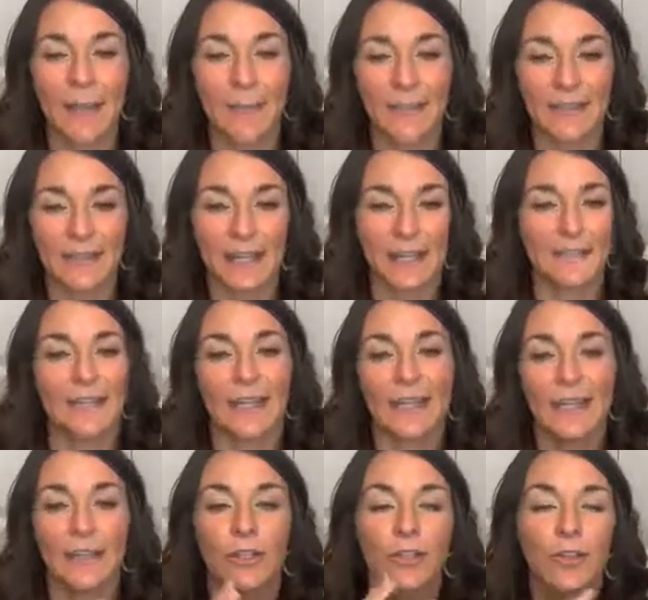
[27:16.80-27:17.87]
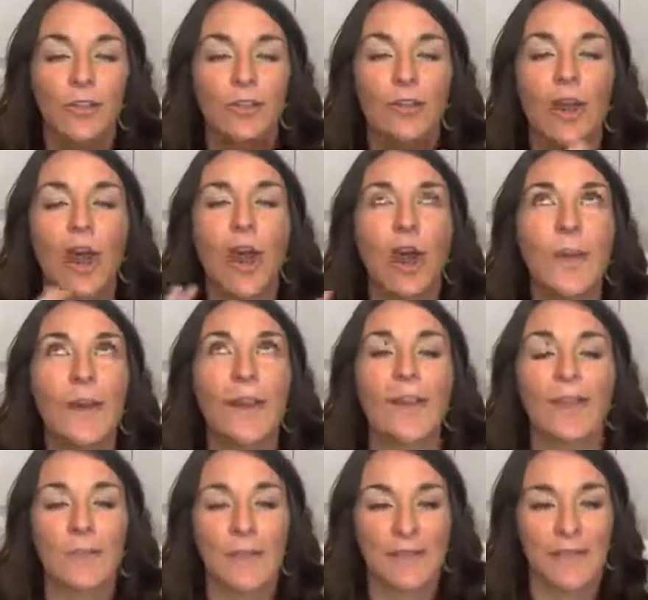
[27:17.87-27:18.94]
in life. And I think there's so many
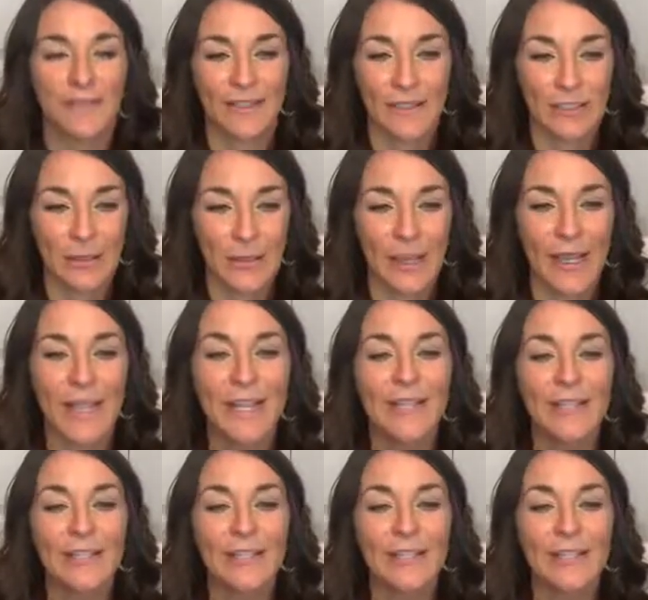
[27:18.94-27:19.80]
other benefits to it.